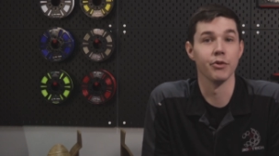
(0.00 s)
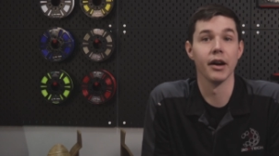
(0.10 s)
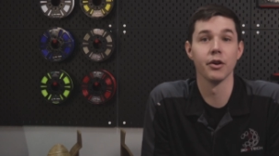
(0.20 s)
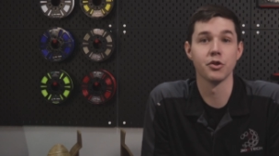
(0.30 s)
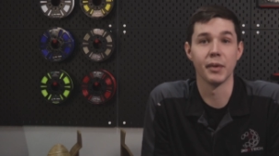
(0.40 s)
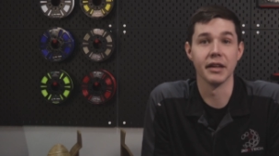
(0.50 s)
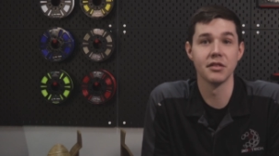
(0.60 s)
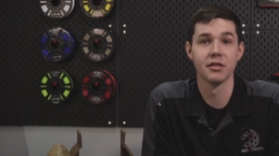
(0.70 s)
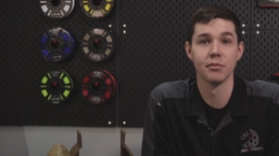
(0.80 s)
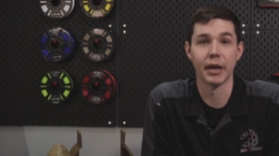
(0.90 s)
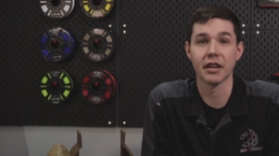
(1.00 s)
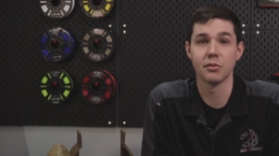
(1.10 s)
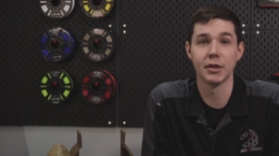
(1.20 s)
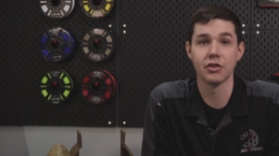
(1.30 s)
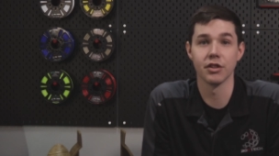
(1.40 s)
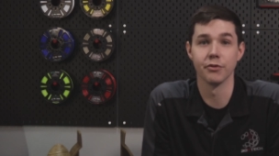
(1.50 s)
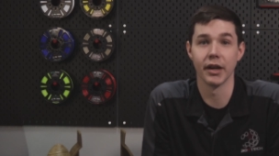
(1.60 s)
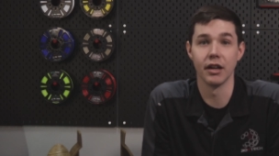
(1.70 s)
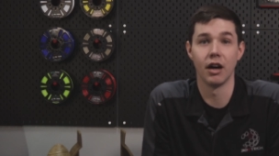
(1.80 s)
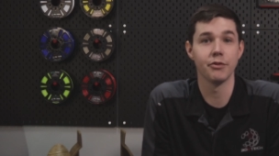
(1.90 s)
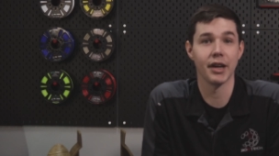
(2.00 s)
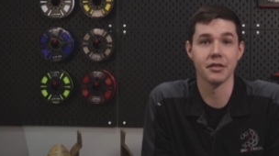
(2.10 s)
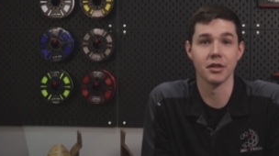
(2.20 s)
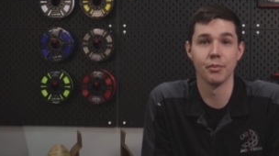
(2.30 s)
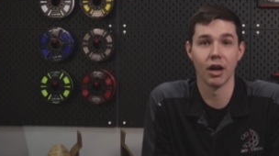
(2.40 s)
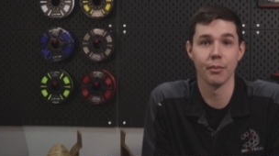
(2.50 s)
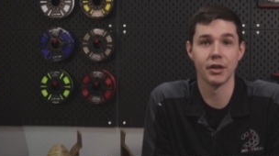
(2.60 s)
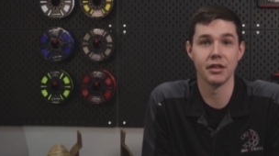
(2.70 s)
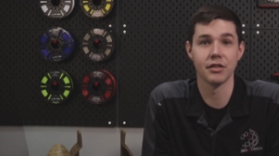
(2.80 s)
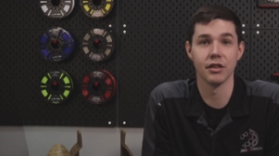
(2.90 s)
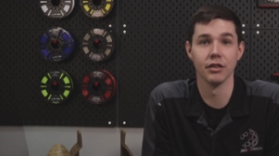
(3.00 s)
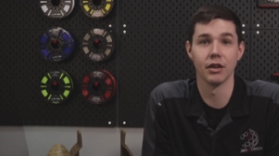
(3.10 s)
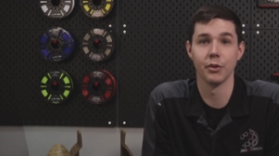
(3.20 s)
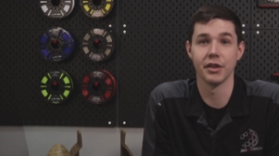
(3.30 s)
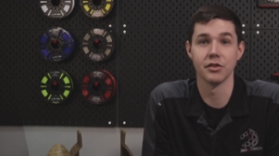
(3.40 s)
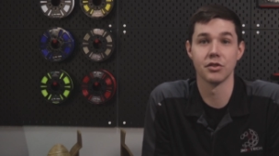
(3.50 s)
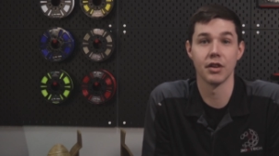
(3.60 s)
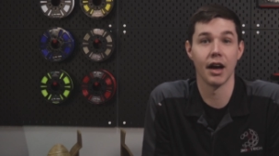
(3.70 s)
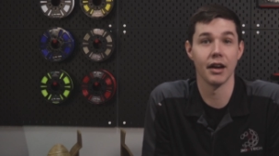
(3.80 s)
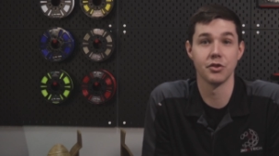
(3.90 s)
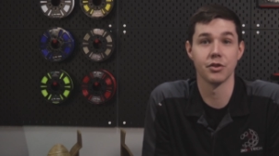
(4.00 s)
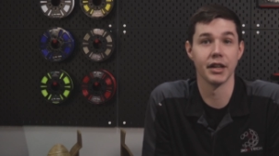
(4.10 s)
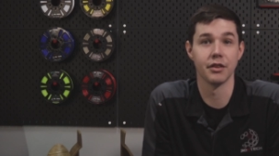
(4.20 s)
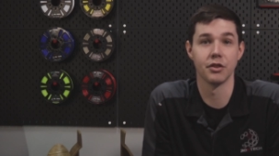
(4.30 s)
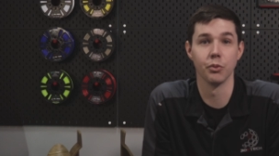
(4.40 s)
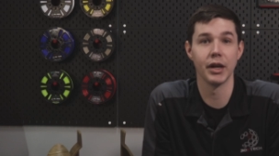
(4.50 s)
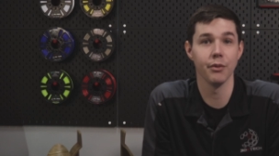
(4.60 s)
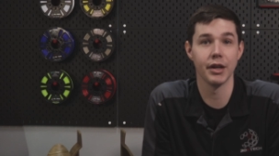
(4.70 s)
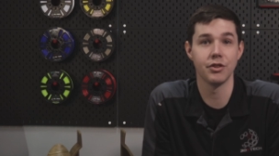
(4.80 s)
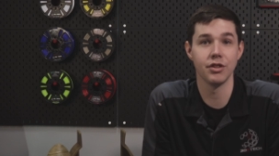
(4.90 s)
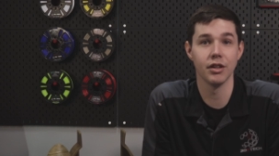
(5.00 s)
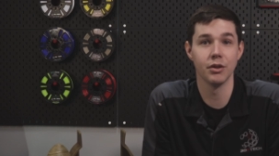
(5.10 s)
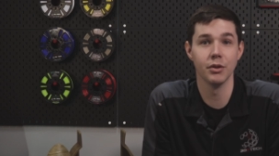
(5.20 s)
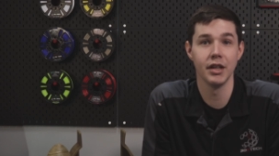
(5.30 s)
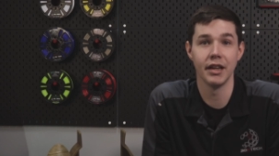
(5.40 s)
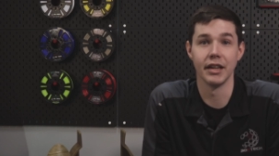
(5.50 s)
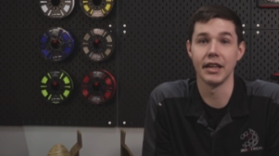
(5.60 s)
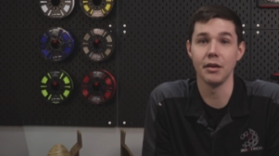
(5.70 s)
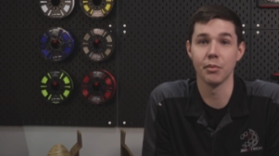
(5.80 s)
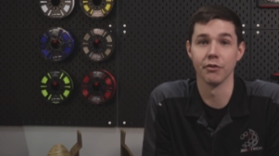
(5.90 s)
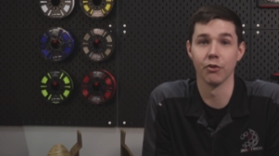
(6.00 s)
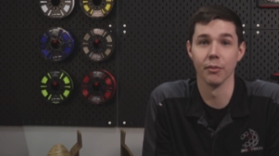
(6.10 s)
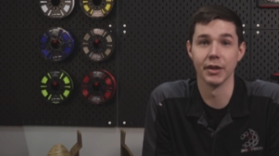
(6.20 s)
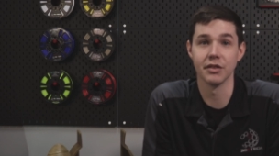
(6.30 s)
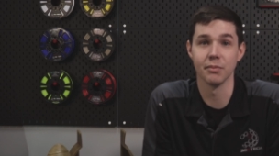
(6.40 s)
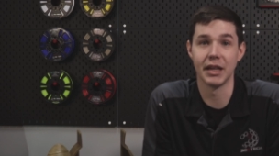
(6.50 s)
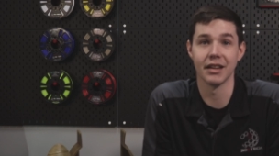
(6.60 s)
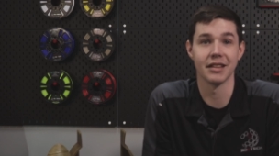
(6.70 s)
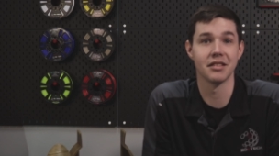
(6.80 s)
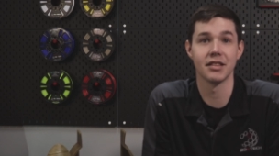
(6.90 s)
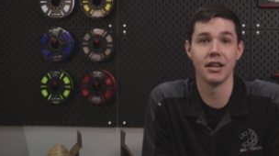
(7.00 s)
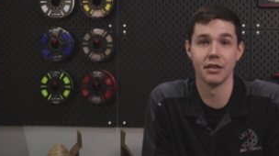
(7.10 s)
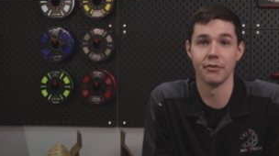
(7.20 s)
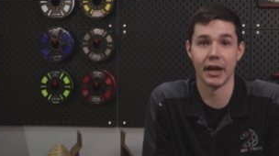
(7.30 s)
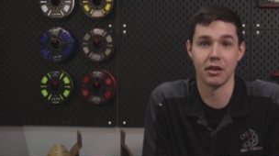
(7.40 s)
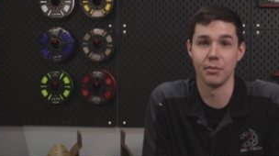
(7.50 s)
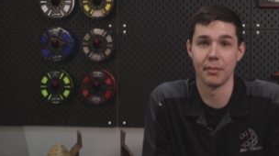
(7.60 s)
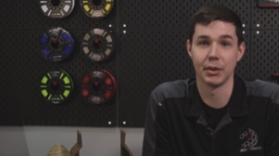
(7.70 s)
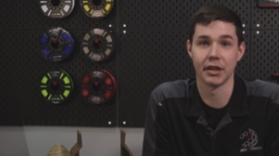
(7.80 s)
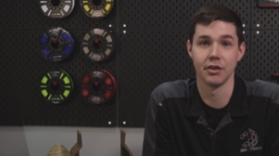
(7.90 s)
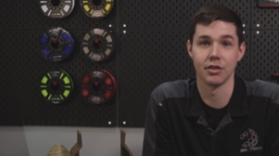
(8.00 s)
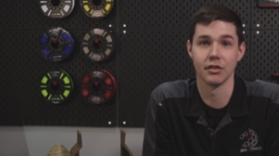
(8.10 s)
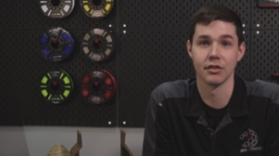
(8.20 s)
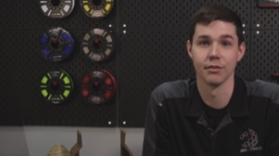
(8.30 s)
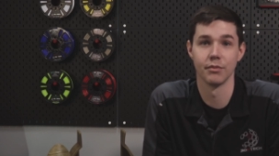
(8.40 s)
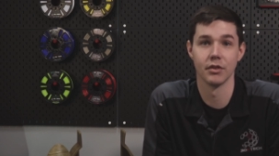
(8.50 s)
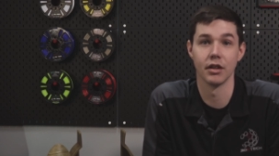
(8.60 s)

For aerospace, PEKK's mixture of great off-gassing properties, along with its high strength to weight ratio and heat performance make it excel in vacuum applications.